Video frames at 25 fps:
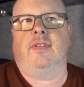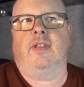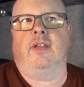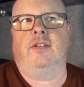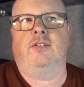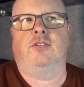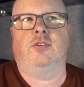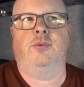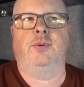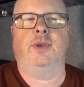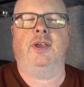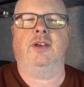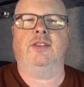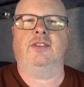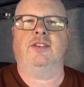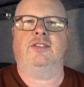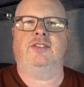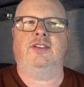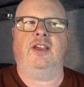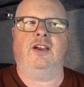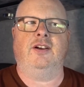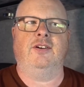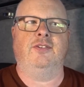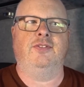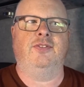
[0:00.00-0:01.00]
So we got the
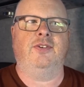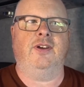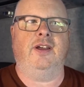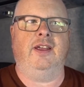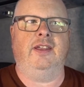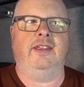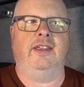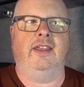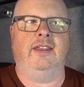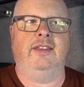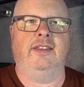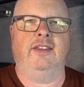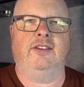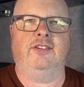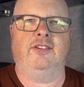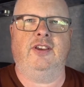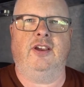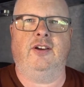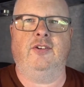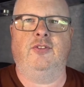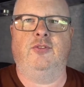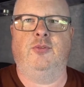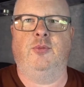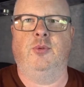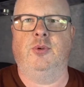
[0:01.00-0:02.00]
shelf, and then the
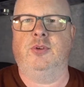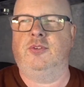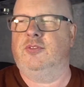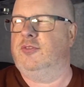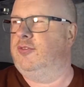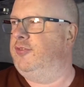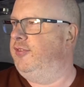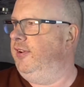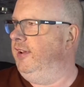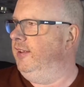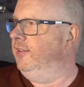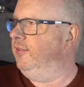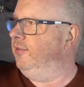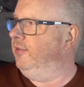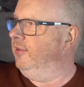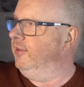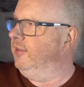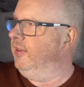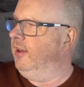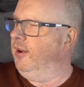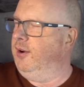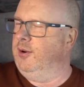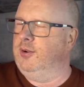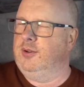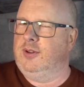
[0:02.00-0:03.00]
shelf wouldn't fit through
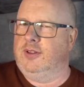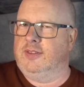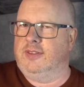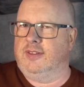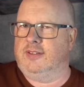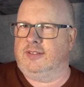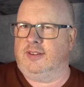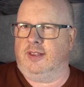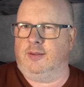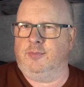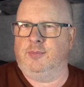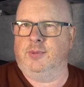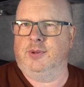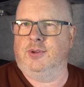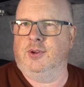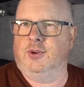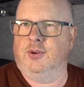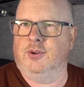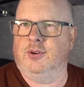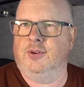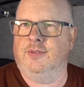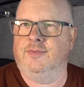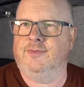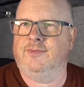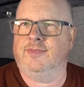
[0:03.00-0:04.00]
the hole of the tambour
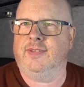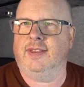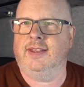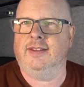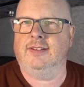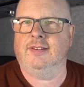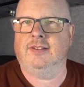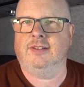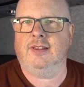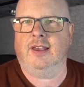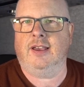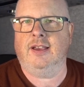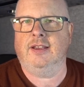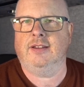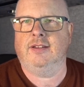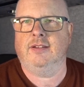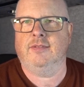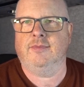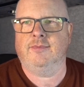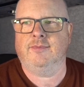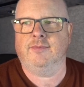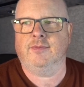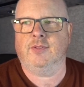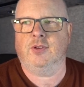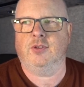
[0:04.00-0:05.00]
door inside
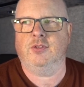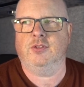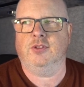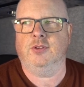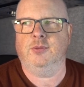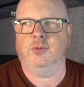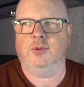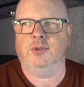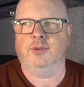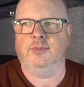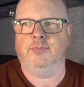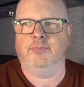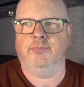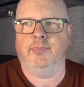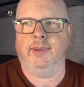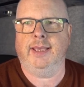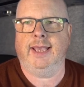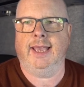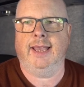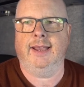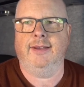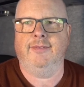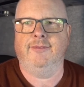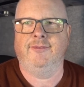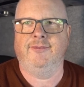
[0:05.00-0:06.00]
because it was
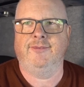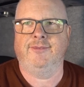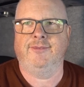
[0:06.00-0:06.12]
bigger.